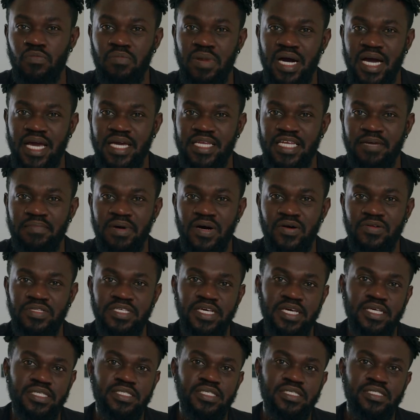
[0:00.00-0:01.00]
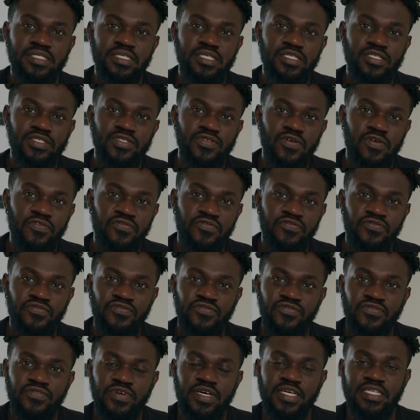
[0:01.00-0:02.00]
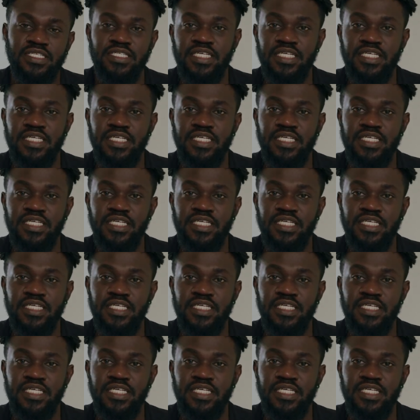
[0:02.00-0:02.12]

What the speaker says: mind about the existence of a